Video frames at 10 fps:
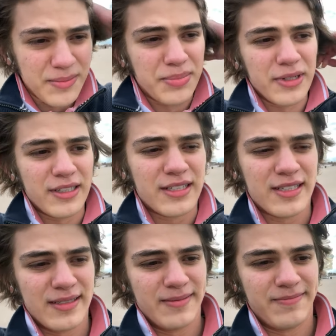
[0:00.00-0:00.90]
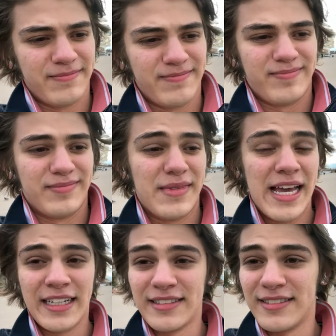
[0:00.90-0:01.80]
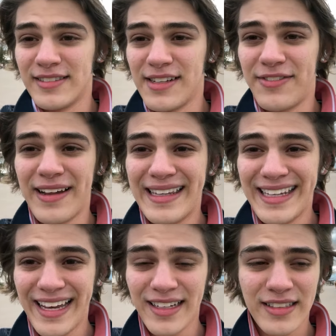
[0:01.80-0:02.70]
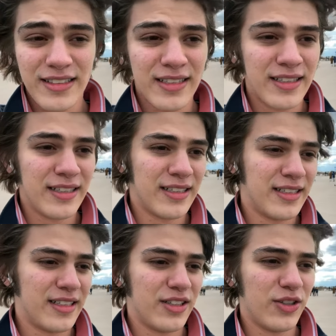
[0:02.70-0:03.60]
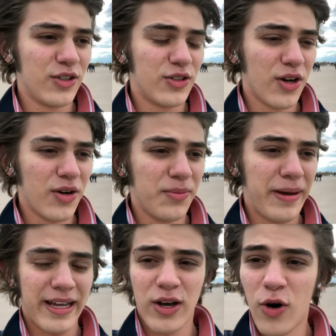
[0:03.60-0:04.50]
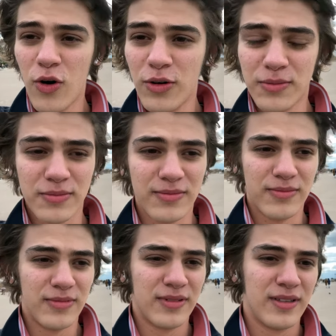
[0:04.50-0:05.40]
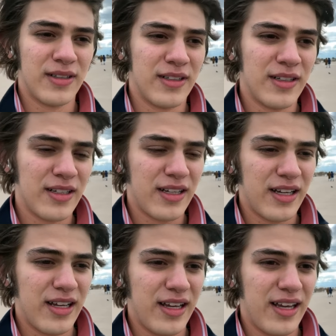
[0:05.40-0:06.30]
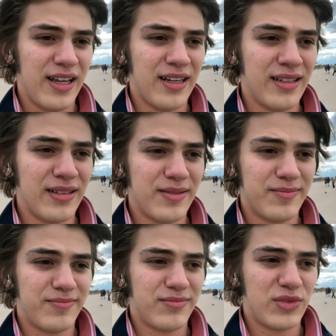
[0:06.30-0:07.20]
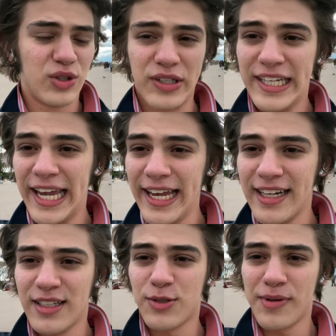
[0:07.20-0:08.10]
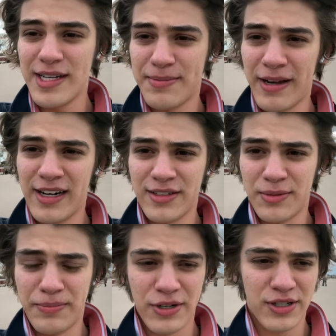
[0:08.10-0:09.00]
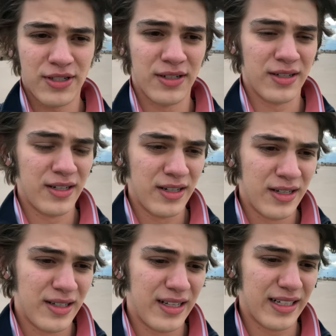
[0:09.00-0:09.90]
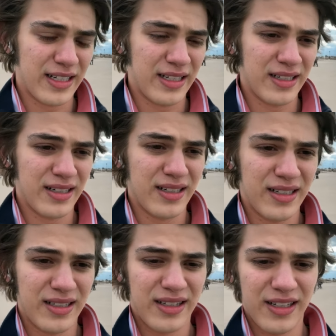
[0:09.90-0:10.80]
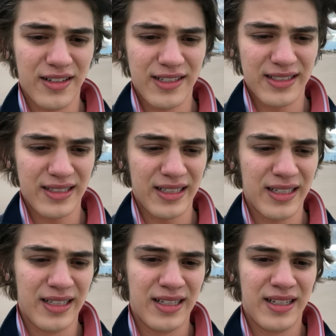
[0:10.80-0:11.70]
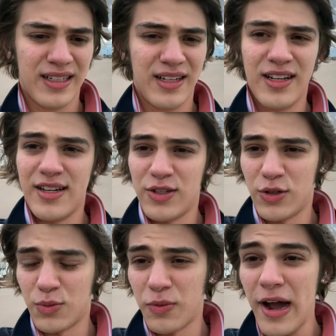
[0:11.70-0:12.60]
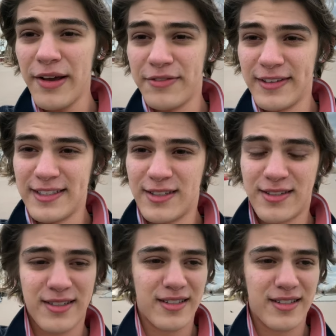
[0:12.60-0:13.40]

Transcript: But, man, if at the end you go back home and your kid is raised by another person, like in the Odyssey, your wife is